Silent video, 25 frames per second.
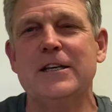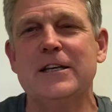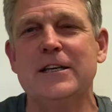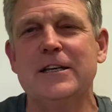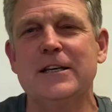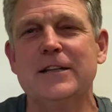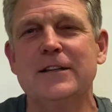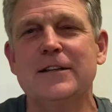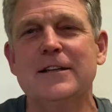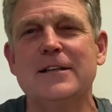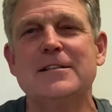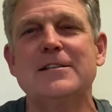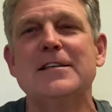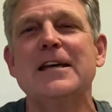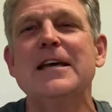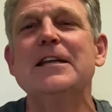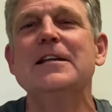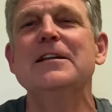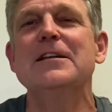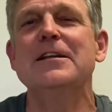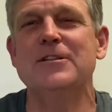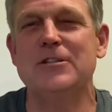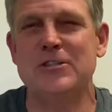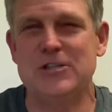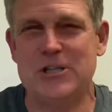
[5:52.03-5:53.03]
this
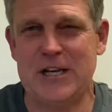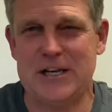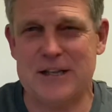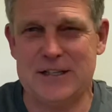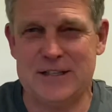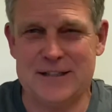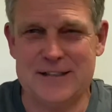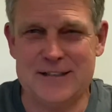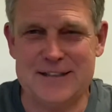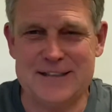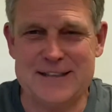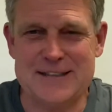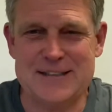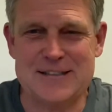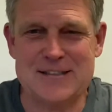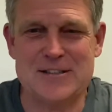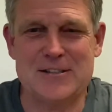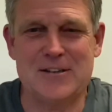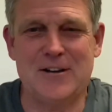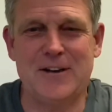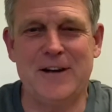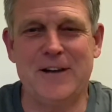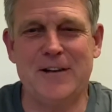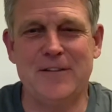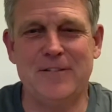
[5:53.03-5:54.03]
hidden agenda
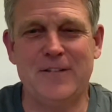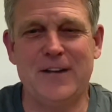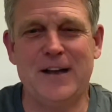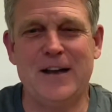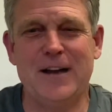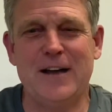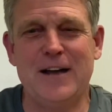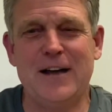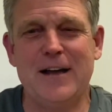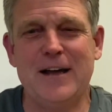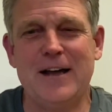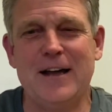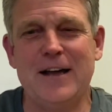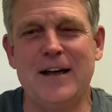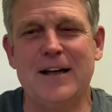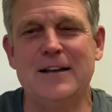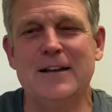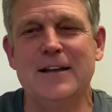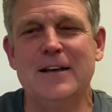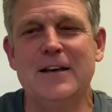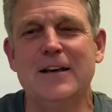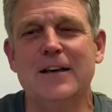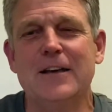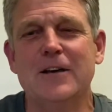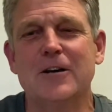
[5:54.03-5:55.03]
inside of our heart.
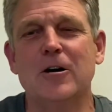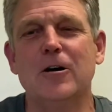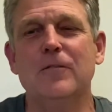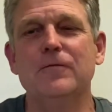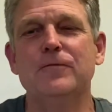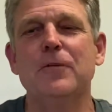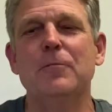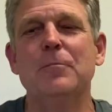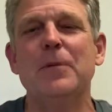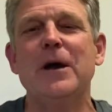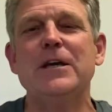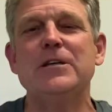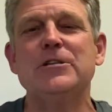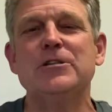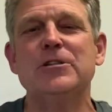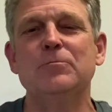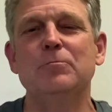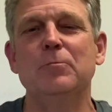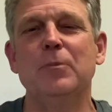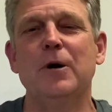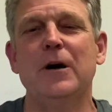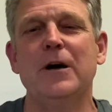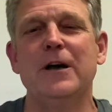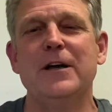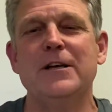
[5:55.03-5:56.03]
Confirmation
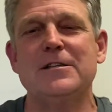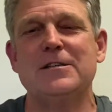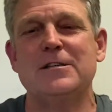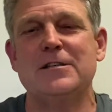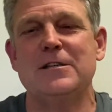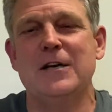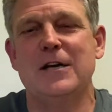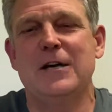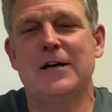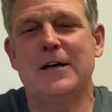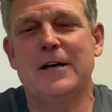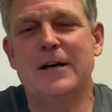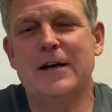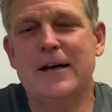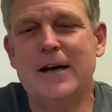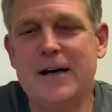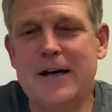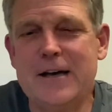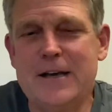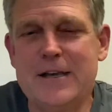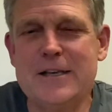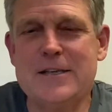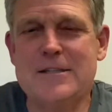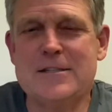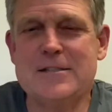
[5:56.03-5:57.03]
bias
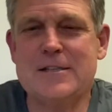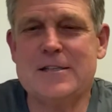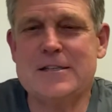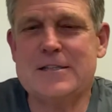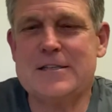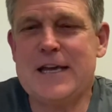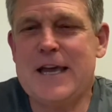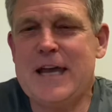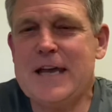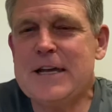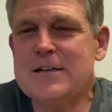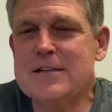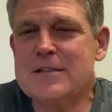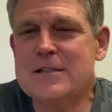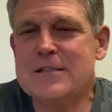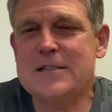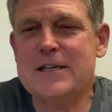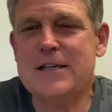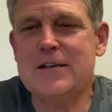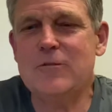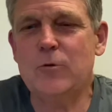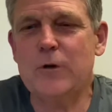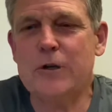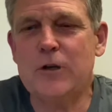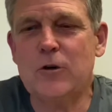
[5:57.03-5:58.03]
is the
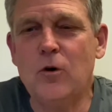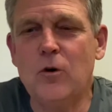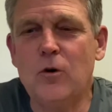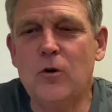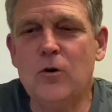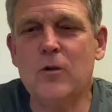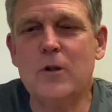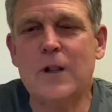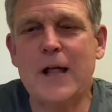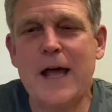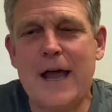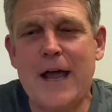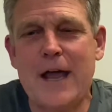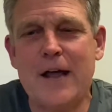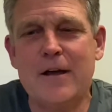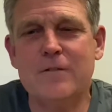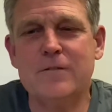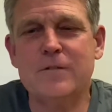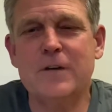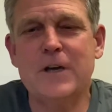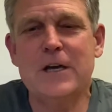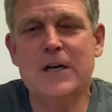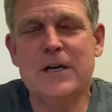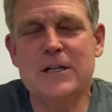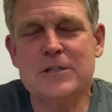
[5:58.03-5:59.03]
tendency we all
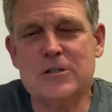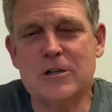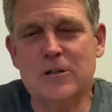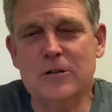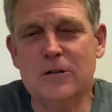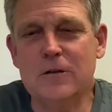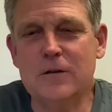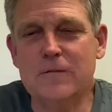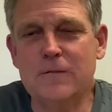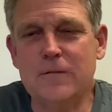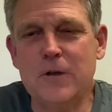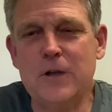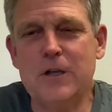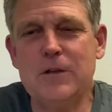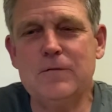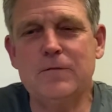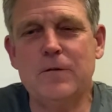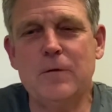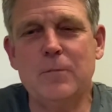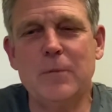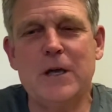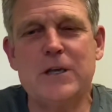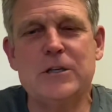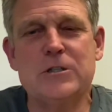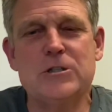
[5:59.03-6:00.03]
have to look for
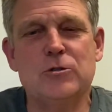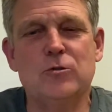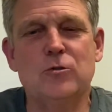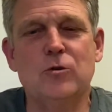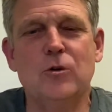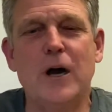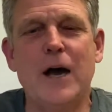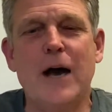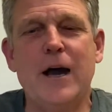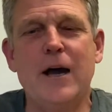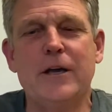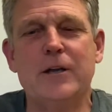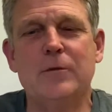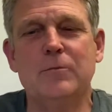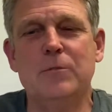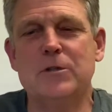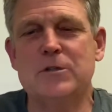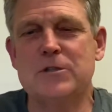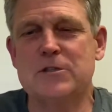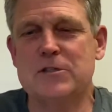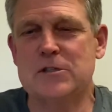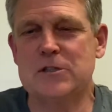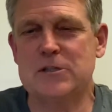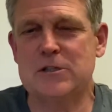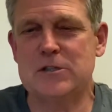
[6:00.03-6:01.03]
information or
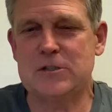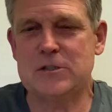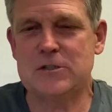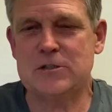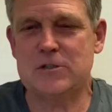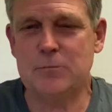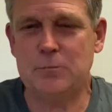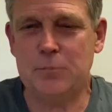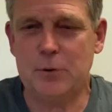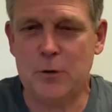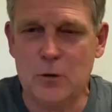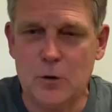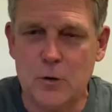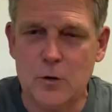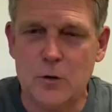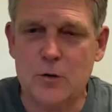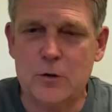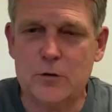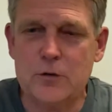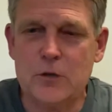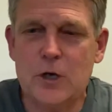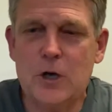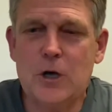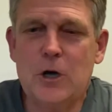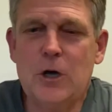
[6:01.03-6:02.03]
arguments that
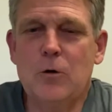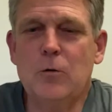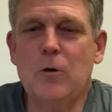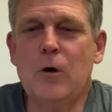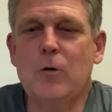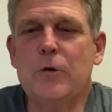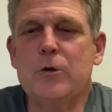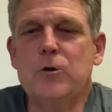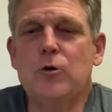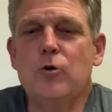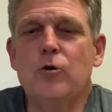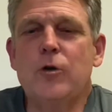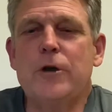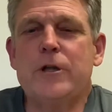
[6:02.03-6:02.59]
support what we already